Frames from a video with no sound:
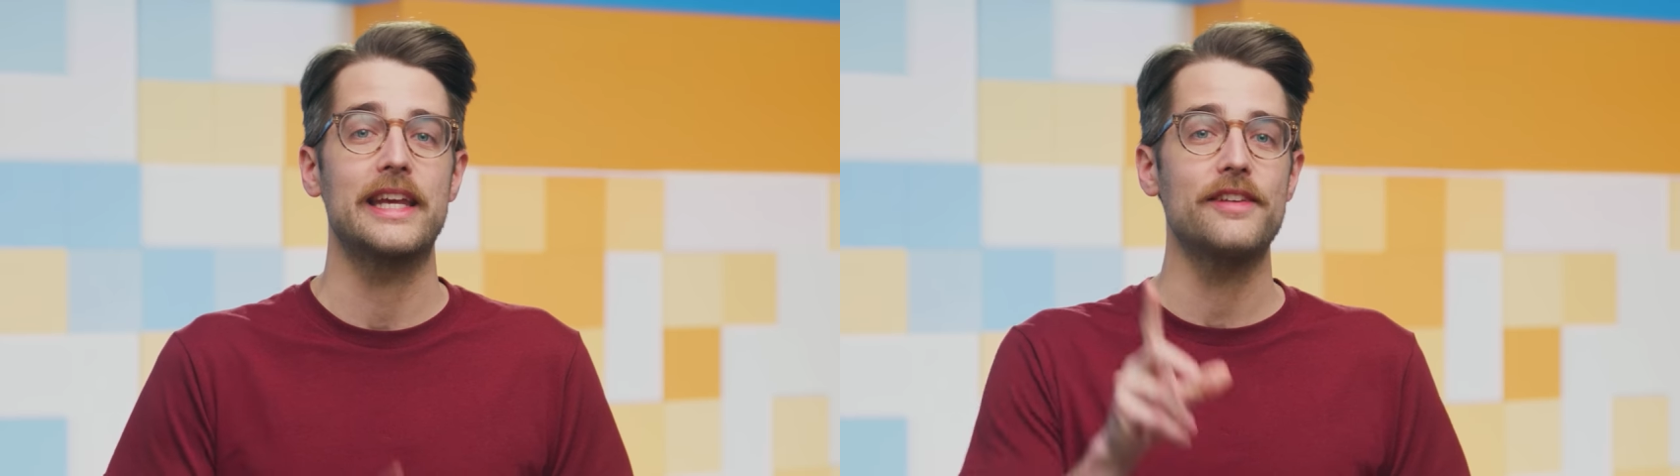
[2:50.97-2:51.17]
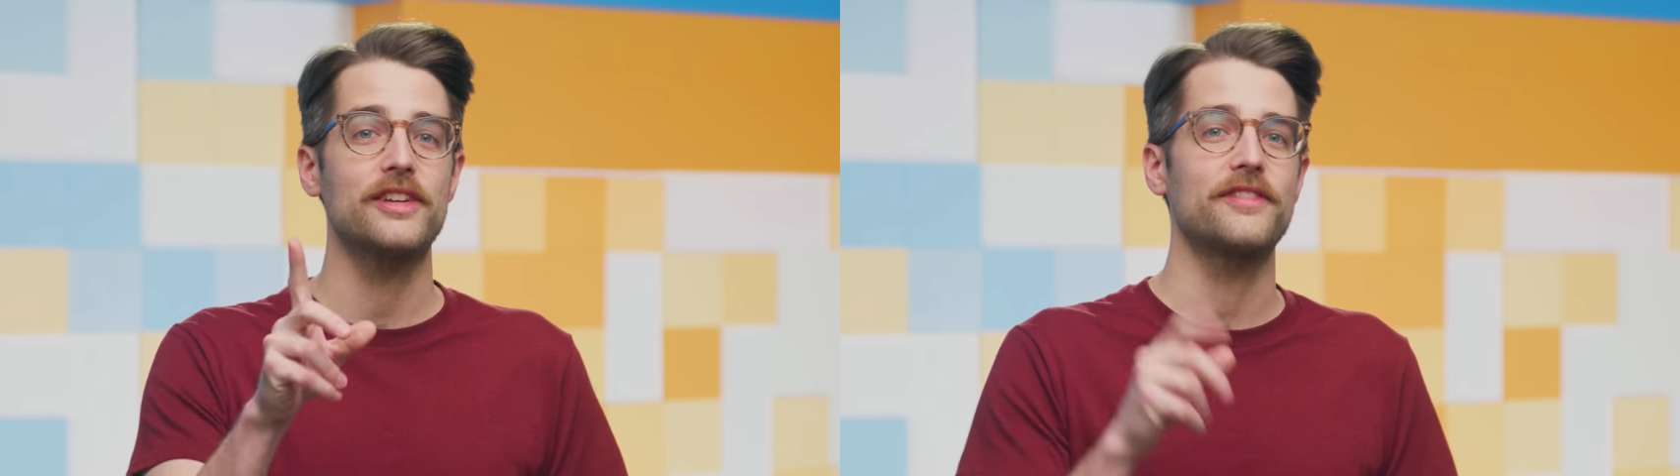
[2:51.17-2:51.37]

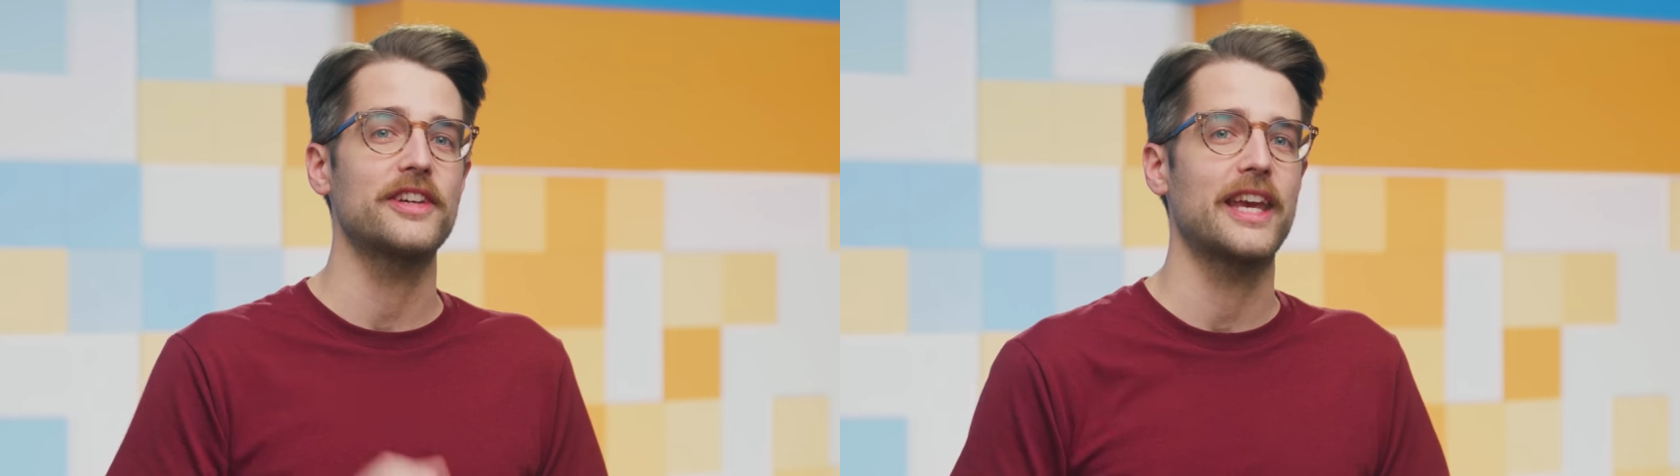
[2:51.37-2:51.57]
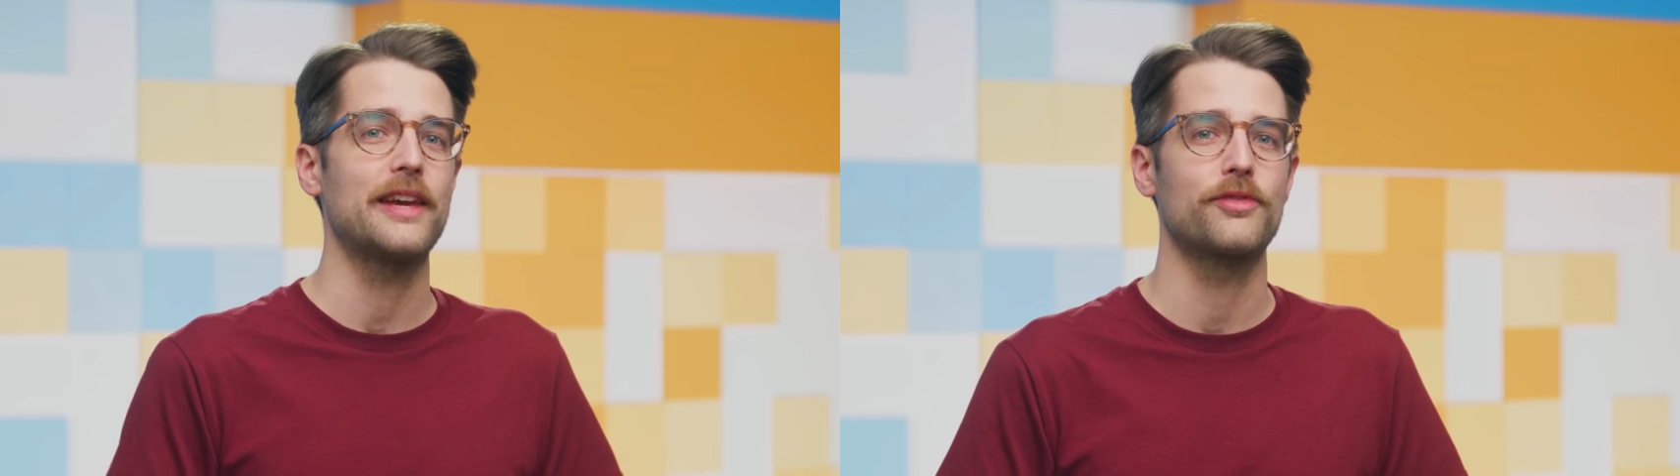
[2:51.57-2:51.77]
even if it
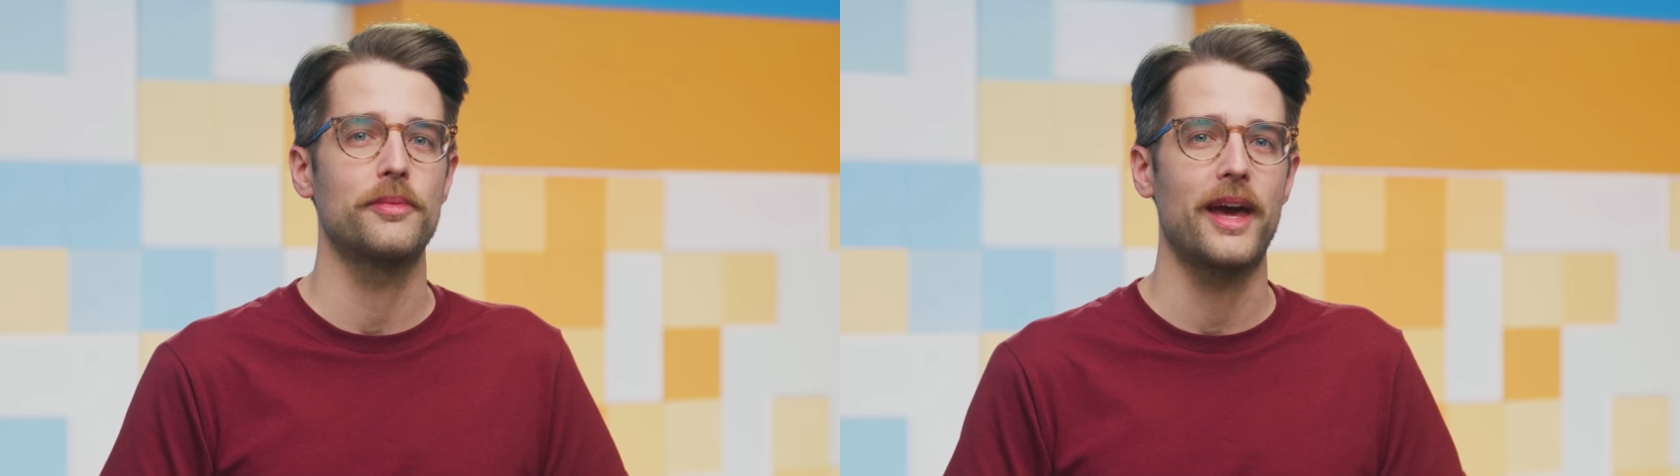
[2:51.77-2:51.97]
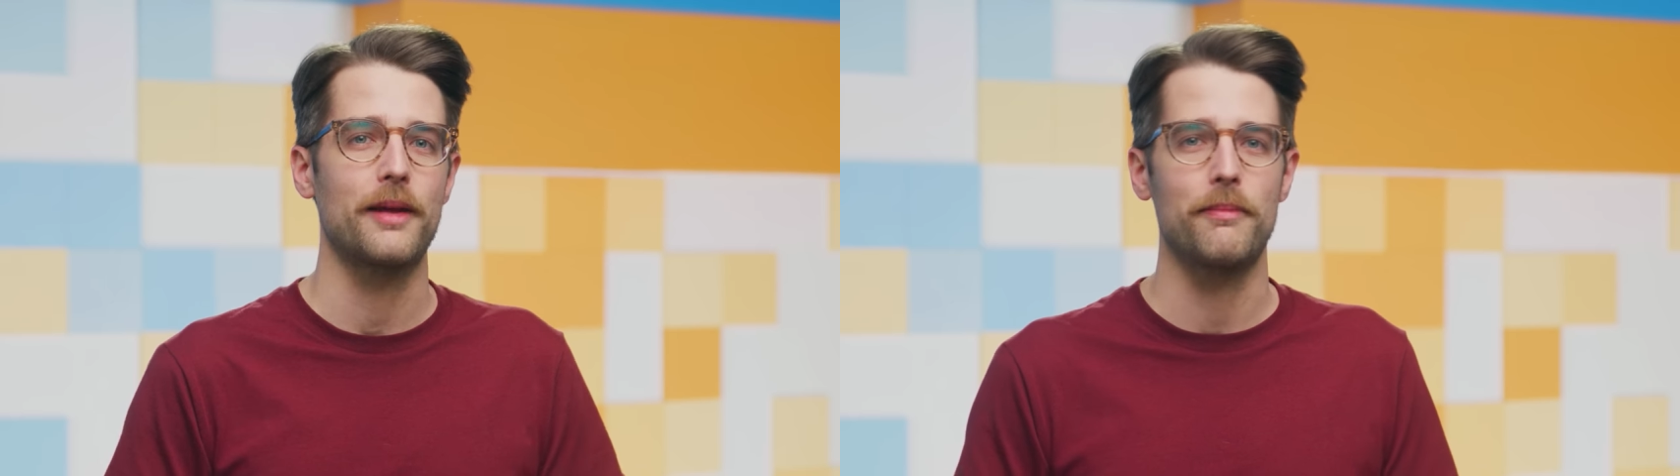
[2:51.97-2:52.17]
came from
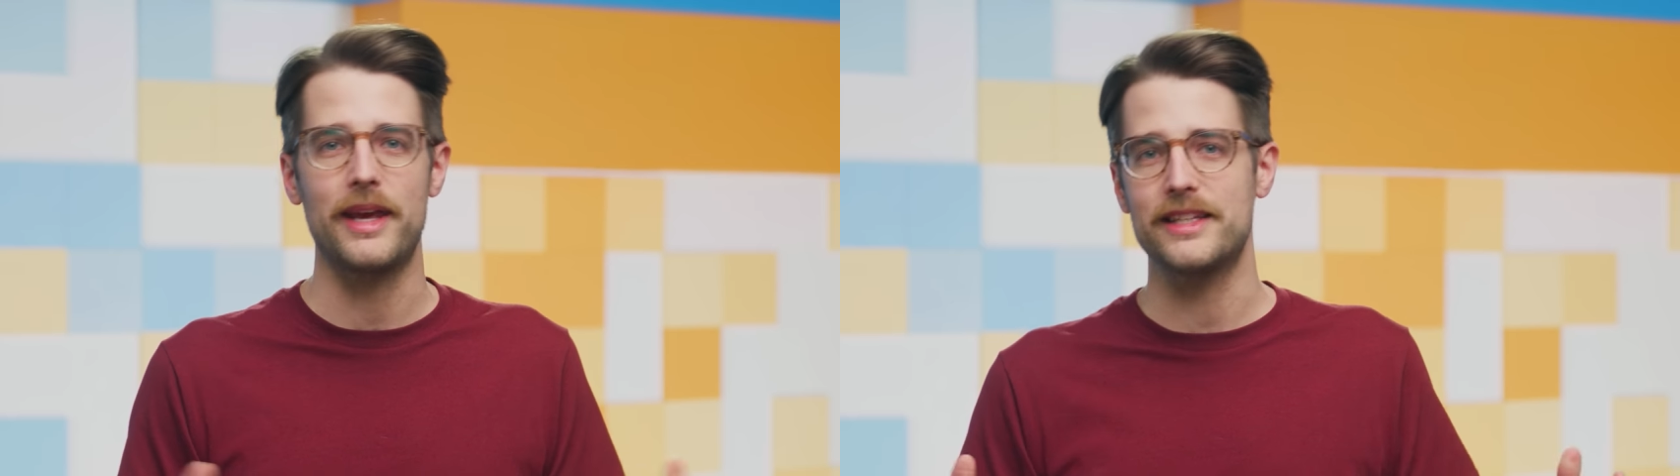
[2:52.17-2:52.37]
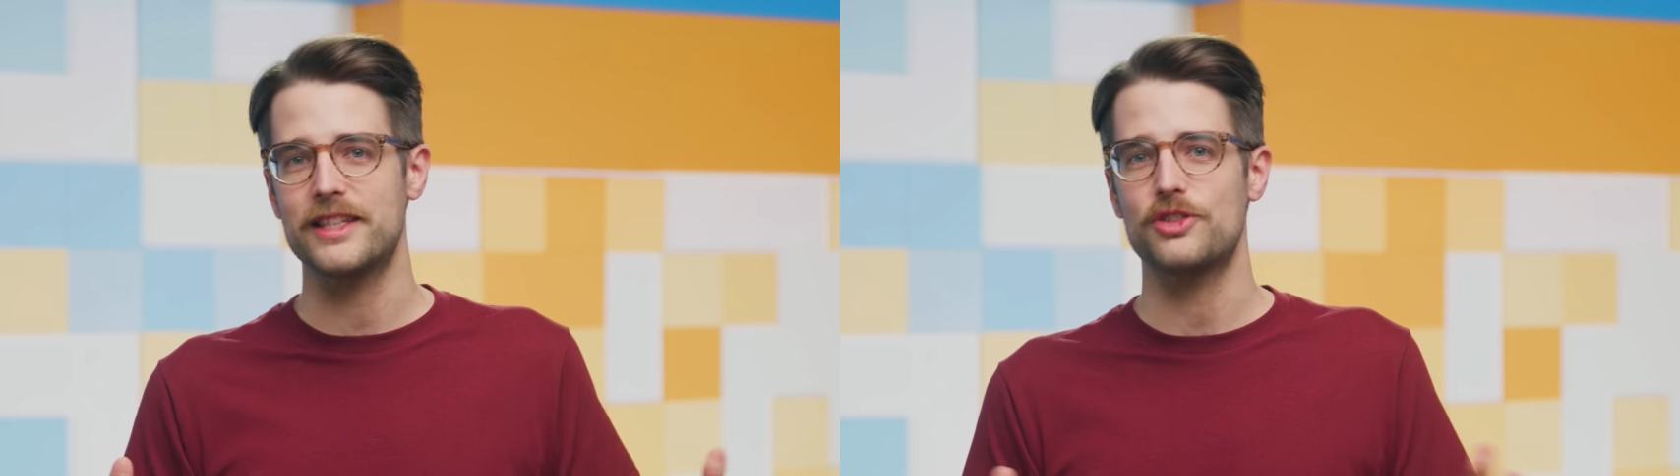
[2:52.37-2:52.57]
that amazing,